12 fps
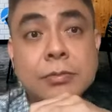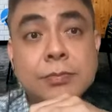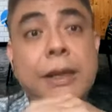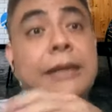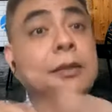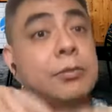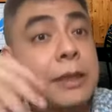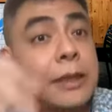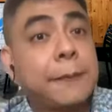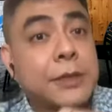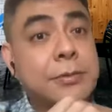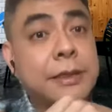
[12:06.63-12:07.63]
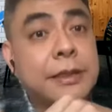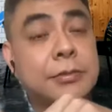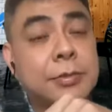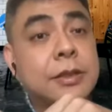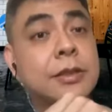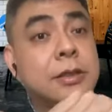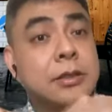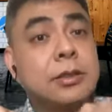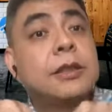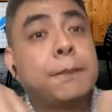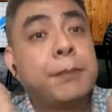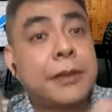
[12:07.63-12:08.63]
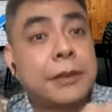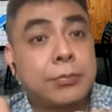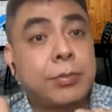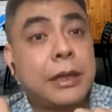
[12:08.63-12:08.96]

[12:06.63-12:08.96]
partner marketing perspective, because you need to pick the